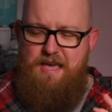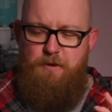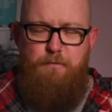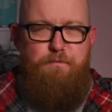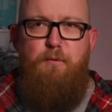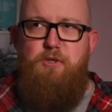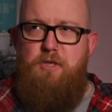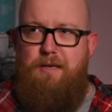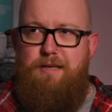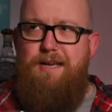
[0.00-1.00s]
And
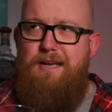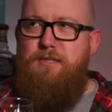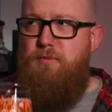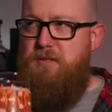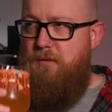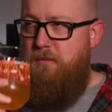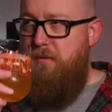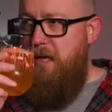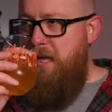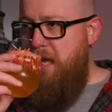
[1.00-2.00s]
unfortunately, as a
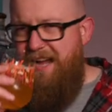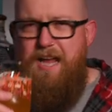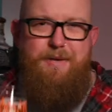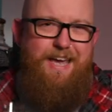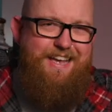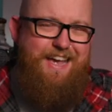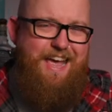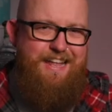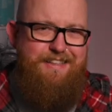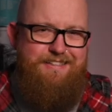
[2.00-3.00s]
result, I am getting a
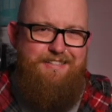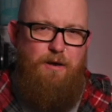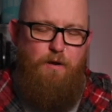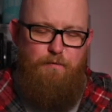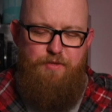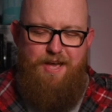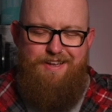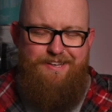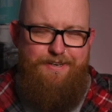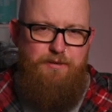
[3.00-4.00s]
hint of that
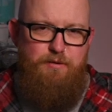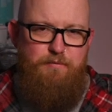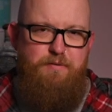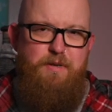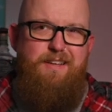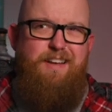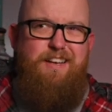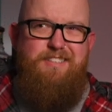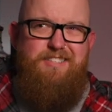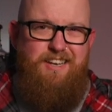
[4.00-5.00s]
kind of,
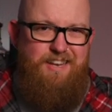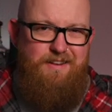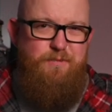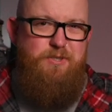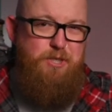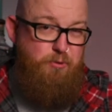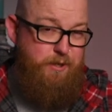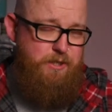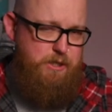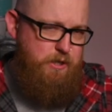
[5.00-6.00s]
as I say,
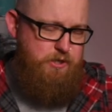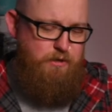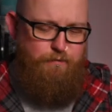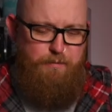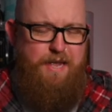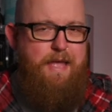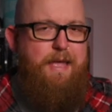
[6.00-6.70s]
citric detergent from it.